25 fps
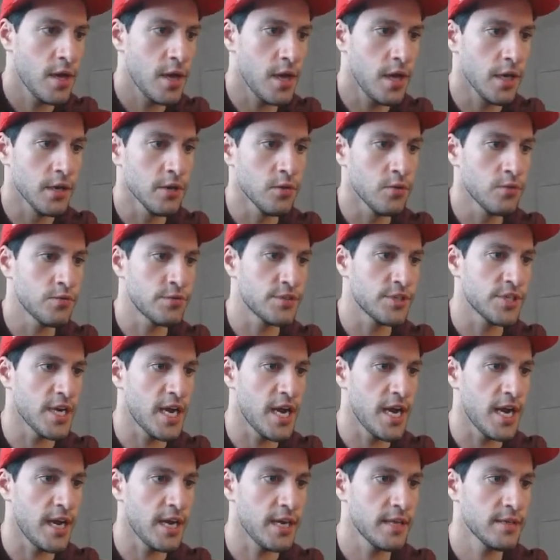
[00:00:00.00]

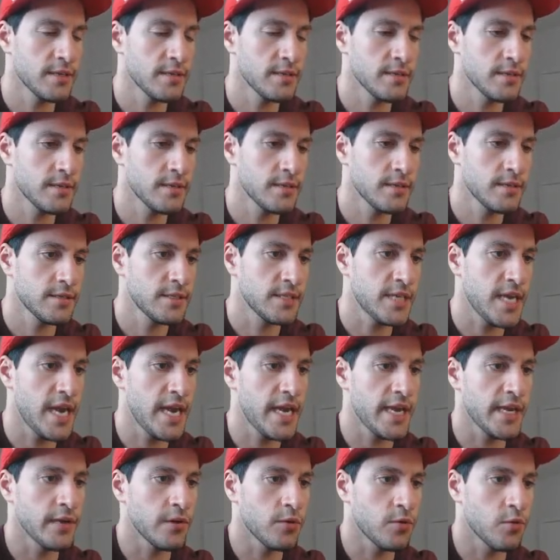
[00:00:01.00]
Hawlucha,
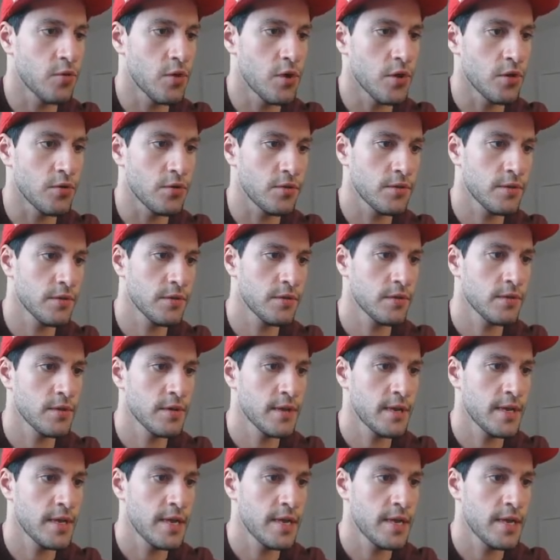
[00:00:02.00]
Tangrowth,